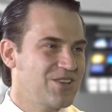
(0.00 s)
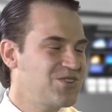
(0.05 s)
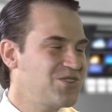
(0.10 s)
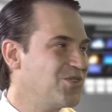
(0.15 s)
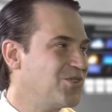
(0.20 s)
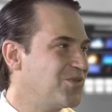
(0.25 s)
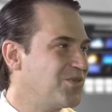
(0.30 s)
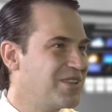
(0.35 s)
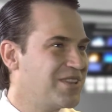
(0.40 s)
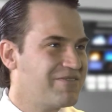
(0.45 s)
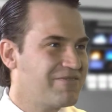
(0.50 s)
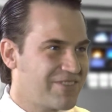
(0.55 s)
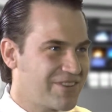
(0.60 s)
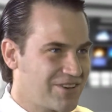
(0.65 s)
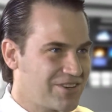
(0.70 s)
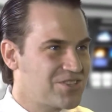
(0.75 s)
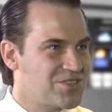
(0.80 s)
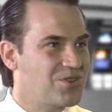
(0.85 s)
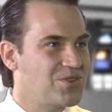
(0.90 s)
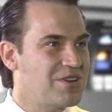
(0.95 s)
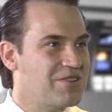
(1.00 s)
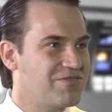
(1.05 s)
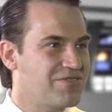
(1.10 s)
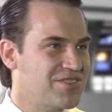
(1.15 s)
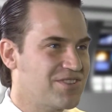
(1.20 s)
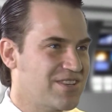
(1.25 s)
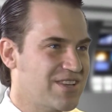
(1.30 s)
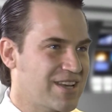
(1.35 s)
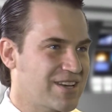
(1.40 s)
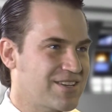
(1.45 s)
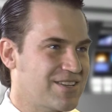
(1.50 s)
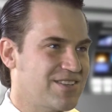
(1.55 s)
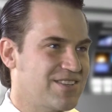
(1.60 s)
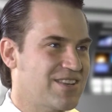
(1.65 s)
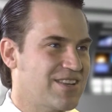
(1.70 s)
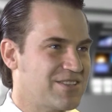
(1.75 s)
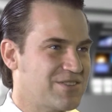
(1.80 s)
Sure, well, they're very two different sectors.